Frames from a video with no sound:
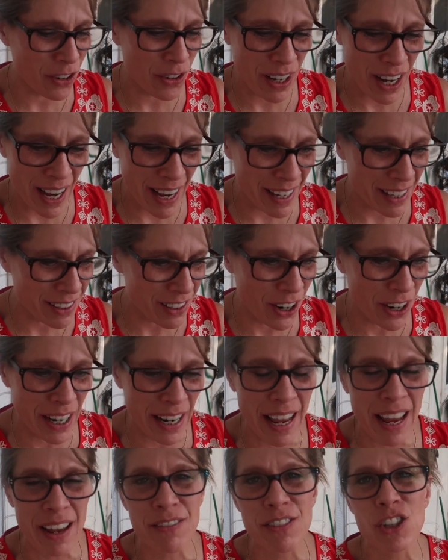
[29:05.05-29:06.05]
You guys are
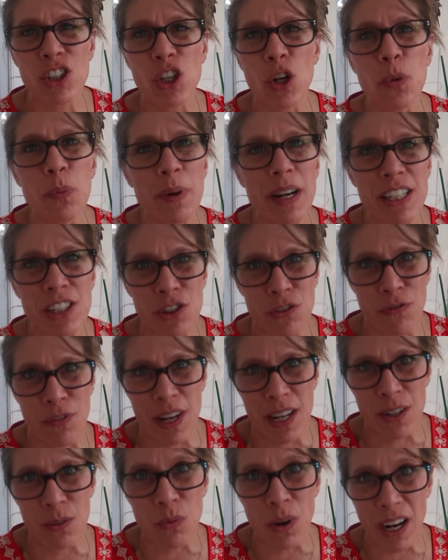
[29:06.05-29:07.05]
gonna have so much
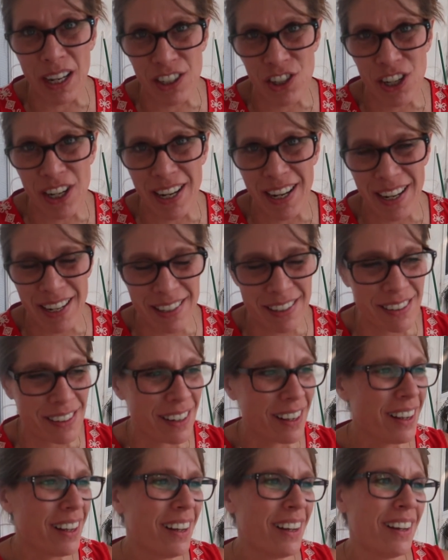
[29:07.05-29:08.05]
fun watching us.
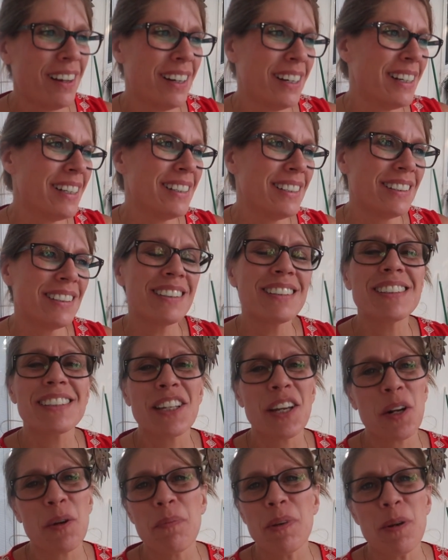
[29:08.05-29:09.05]
It's
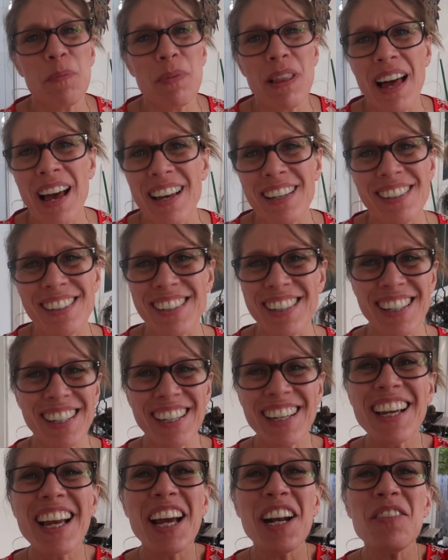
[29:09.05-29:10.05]
gonna be a blast
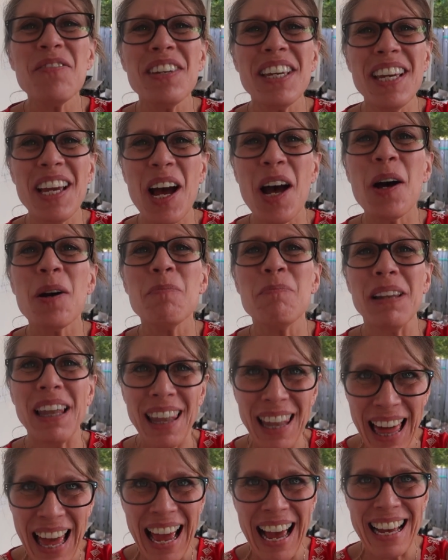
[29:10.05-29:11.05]
gonna be a
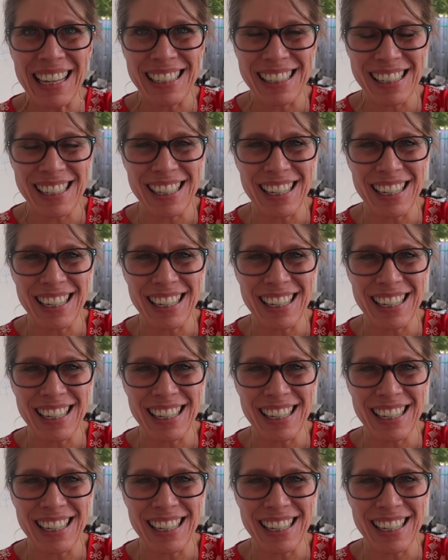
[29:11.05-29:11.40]
blast.